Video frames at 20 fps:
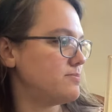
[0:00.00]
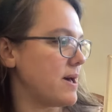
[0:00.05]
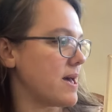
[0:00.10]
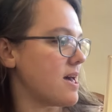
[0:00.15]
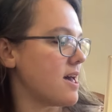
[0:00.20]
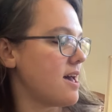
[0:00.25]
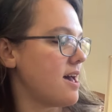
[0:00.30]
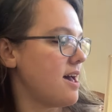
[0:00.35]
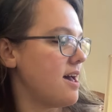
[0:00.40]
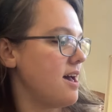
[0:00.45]

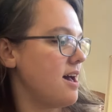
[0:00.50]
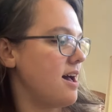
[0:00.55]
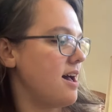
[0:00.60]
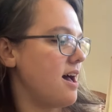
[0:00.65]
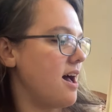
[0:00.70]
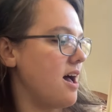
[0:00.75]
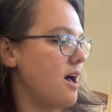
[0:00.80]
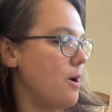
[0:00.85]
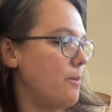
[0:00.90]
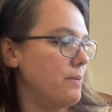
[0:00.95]
But
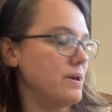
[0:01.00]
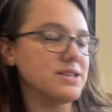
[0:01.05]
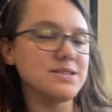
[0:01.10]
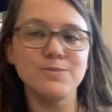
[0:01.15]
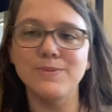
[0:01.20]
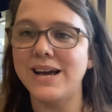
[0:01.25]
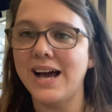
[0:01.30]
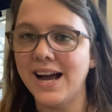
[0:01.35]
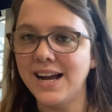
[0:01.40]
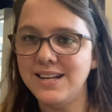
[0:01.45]
so
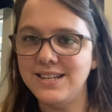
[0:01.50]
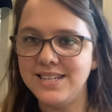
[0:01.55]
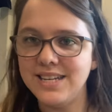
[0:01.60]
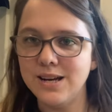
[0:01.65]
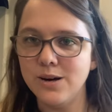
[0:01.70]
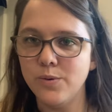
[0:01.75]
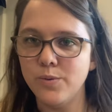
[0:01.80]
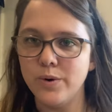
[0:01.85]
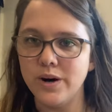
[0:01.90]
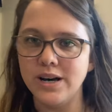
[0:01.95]
my
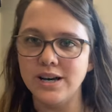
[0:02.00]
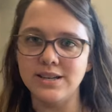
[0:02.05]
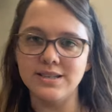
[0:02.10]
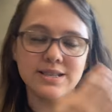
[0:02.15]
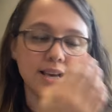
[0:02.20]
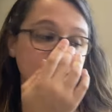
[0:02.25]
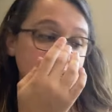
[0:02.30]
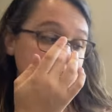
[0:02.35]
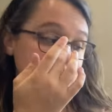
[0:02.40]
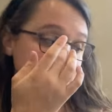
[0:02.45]
idea was,
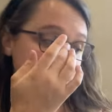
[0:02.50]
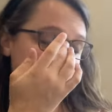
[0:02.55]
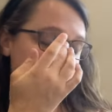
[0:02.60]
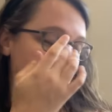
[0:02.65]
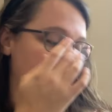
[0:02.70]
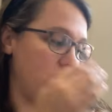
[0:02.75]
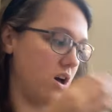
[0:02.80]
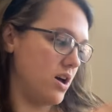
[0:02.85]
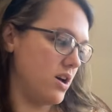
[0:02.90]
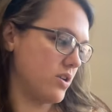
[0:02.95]
I
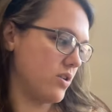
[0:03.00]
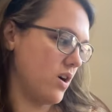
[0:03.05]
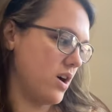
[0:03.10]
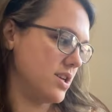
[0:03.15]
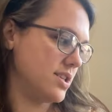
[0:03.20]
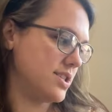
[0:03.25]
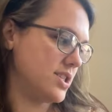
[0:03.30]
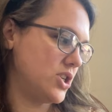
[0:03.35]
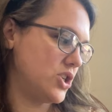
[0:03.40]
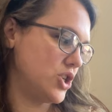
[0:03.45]
saw a
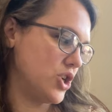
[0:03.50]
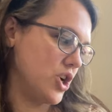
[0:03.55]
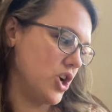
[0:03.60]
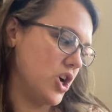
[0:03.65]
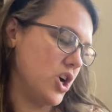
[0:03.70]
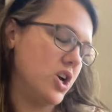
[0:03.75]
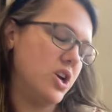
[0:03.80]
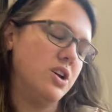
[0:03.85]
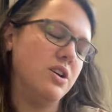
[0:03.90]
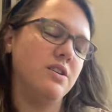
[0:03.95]
cross
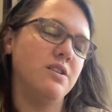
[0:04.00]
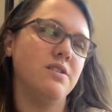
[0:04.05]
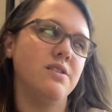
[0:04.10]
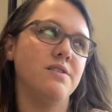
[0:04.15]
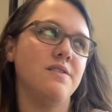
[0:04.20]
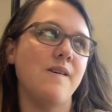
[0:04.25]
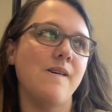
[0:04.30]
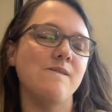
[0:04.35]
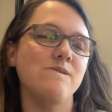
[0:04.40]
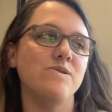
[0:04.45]
stitcher
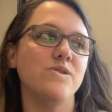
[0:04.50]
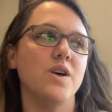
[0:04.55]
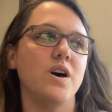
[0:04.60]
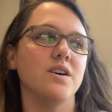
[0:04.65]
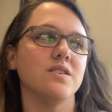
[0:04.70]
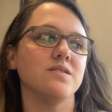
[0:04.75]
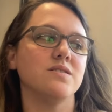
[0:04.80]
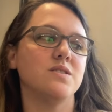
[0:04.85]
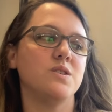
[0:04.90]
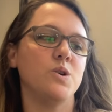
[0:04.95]
on
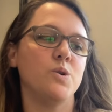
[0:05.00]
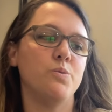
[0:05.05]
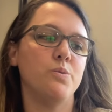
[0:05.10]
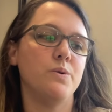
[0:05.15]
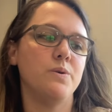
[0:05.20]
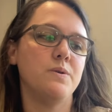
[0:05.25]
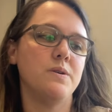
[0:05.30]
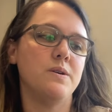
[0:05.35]
Flosstube,